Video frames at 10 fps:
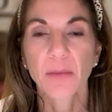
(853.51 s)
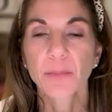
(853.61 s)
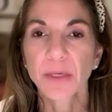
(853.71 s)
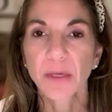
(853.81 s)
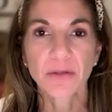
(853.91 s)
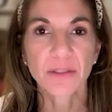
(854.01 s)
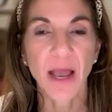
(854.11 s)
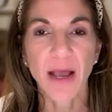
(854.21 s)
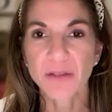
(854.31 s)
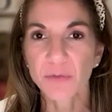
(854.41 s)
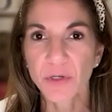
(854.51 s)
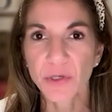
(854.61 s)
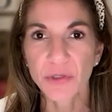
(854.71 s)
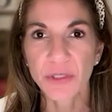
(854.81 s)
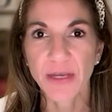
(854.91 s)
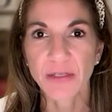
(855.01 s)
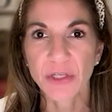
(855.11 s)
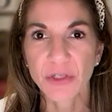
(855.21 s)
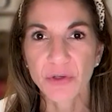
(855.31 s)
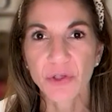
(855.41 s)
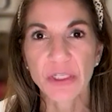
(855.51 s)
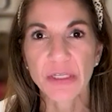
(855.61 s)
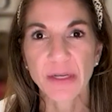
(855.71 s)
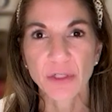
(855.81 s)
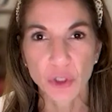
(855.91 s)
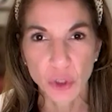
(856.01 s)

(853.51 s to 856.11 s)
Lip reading: Because as a registered dietitian or CNS,